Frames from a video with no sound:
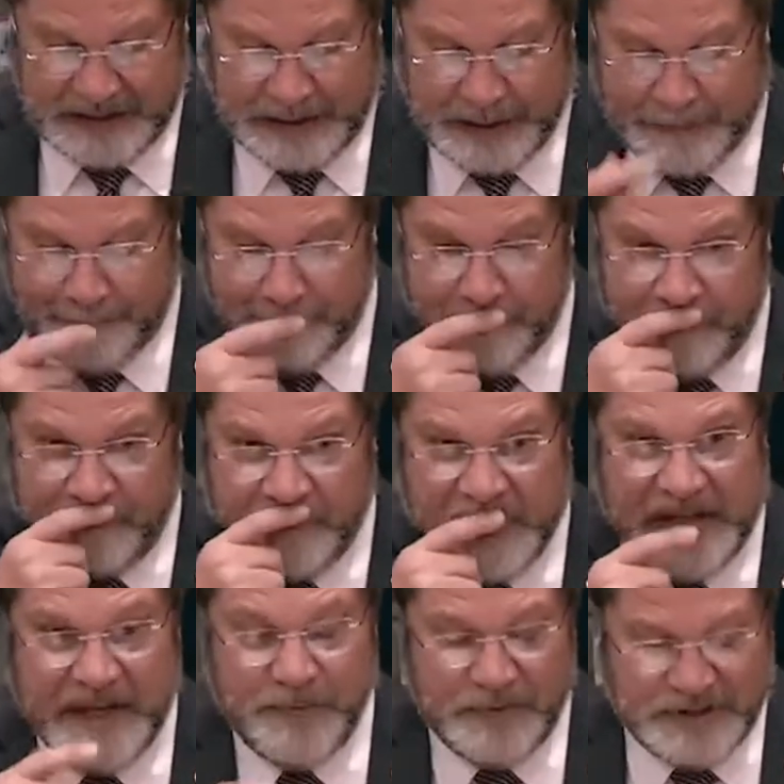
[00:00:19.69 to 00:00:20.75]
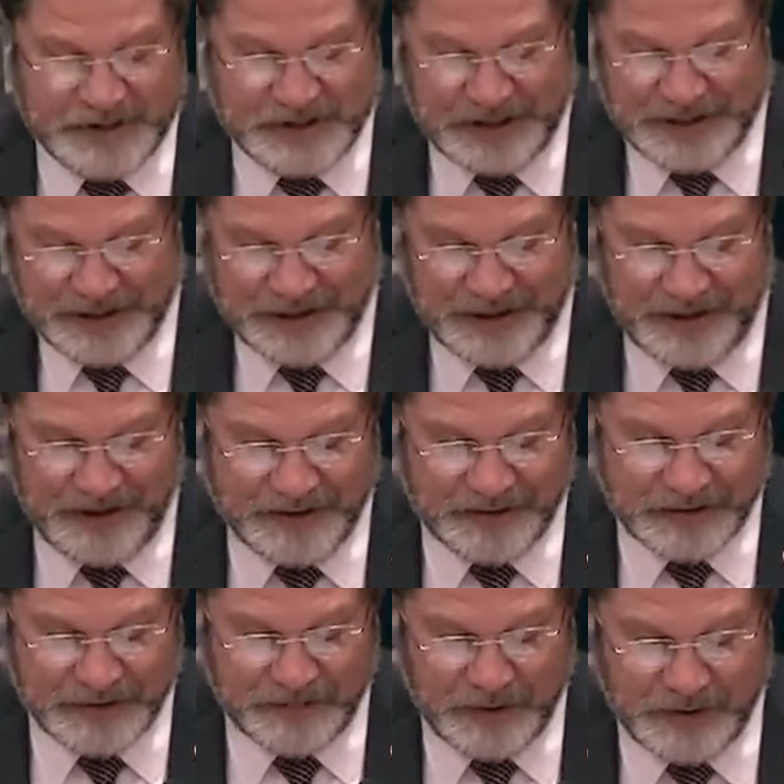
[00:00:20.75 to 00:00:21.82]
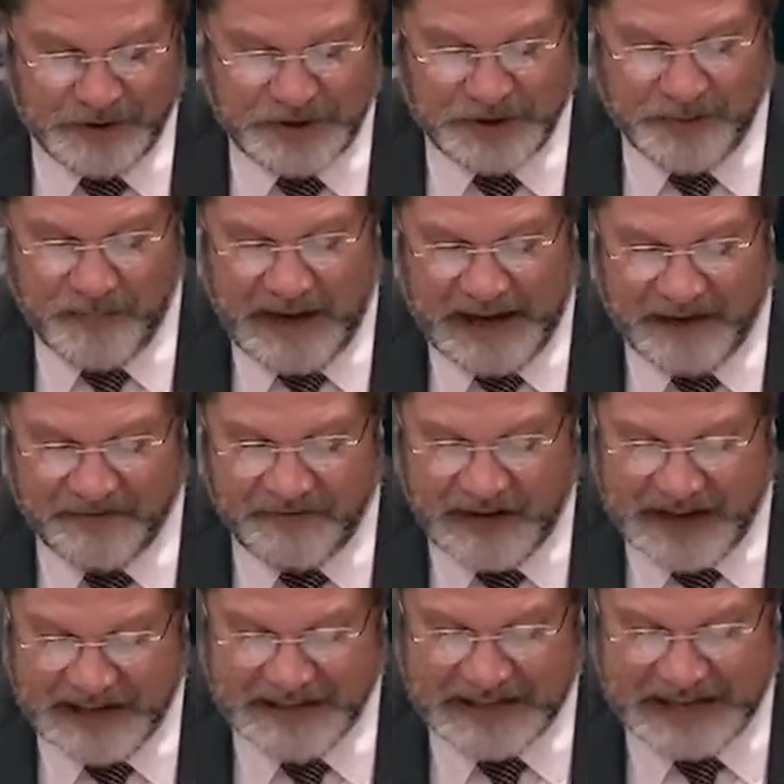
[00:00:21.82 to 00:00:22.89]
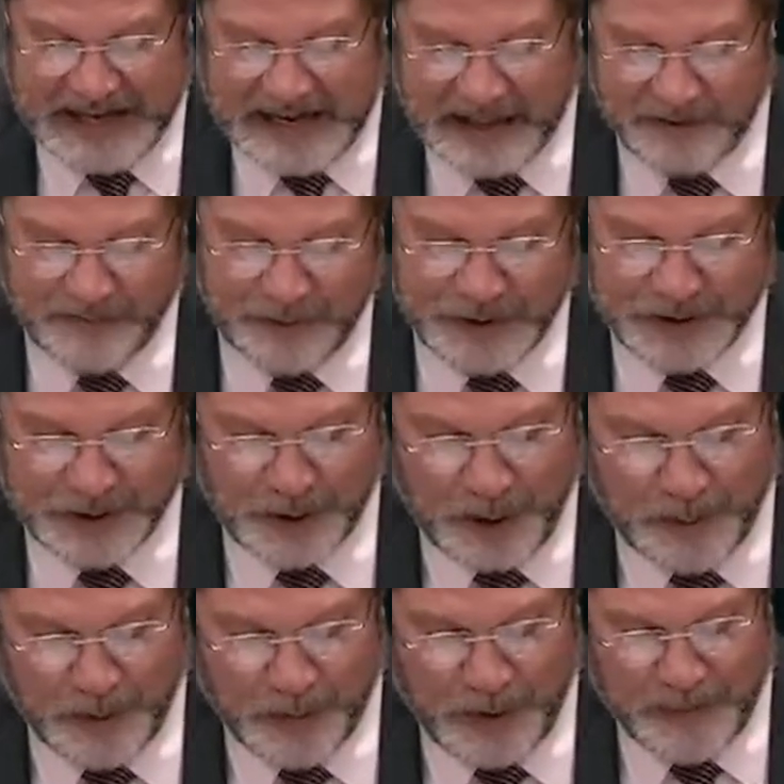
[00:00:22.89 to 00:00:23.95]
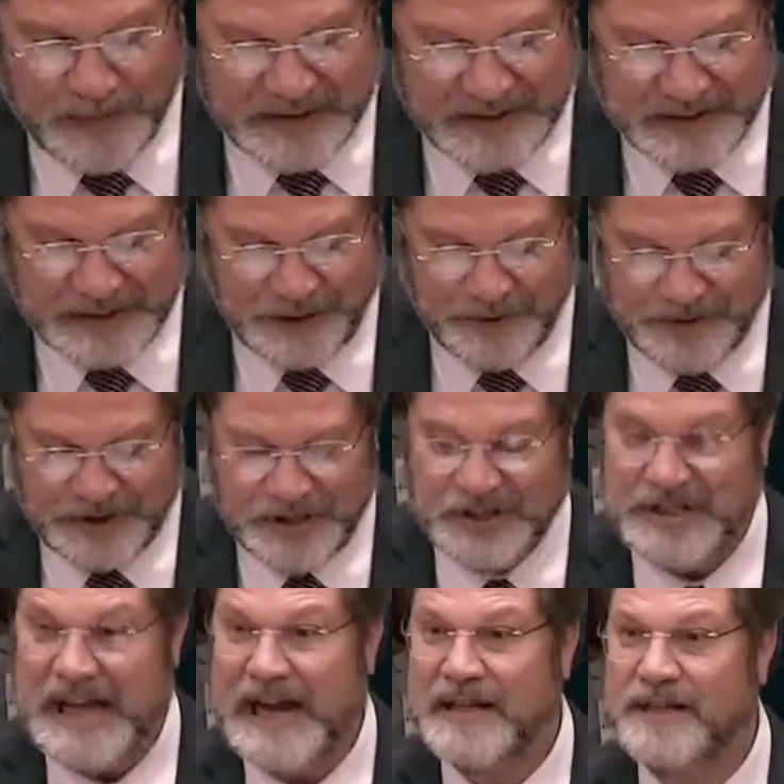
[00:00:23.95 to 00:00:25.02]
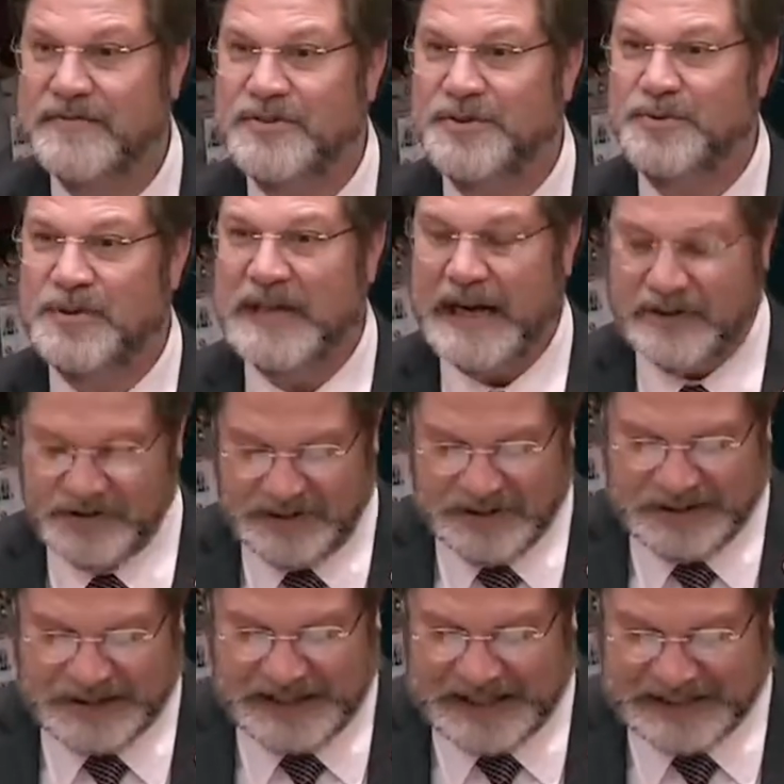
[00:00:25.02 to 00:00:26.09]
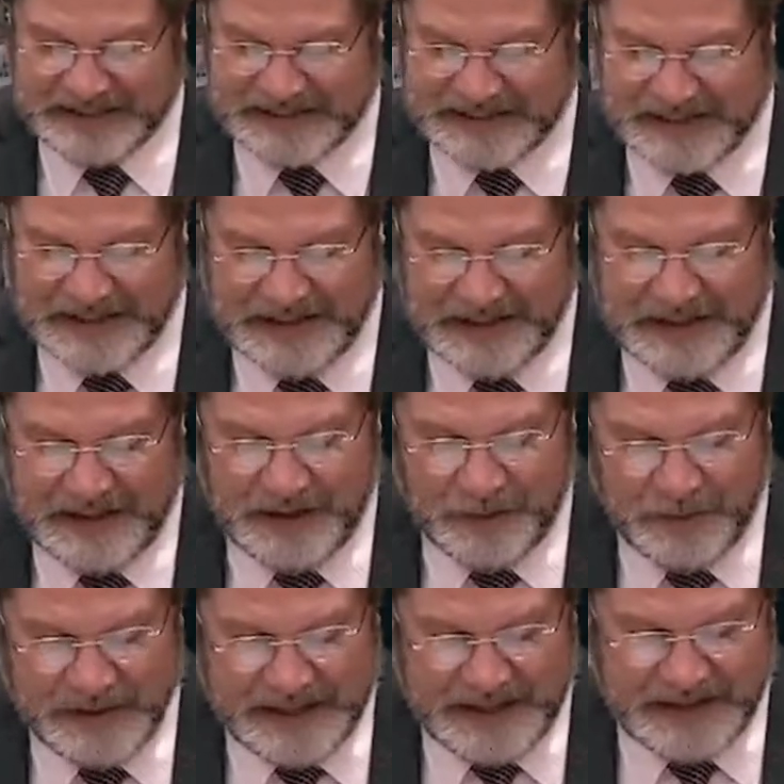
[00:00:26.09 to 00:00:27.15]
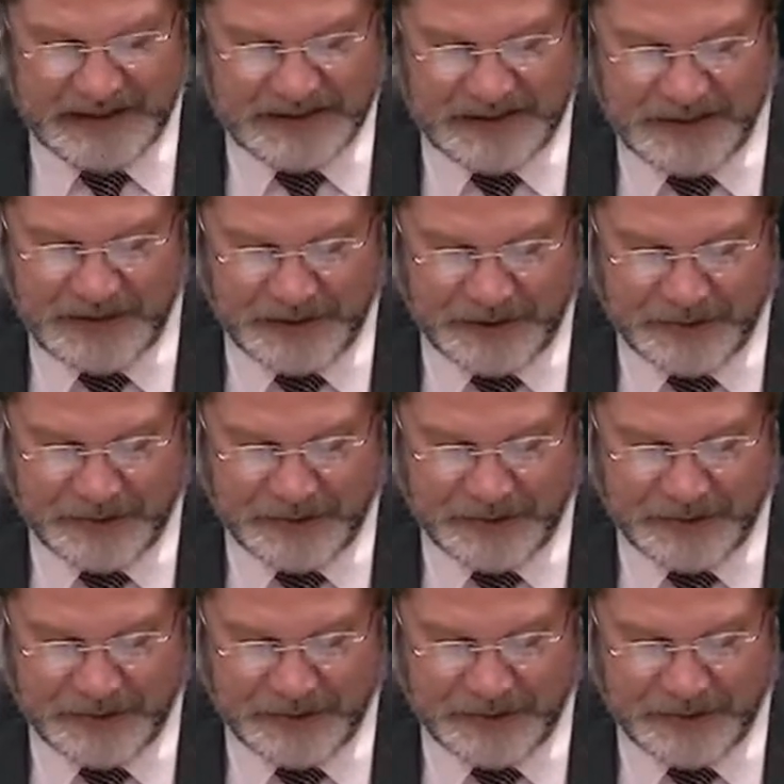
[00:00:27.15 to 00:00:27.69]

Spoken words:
And it was devoted to modifying the California Global Warming Solutions Act of 2006 relating to the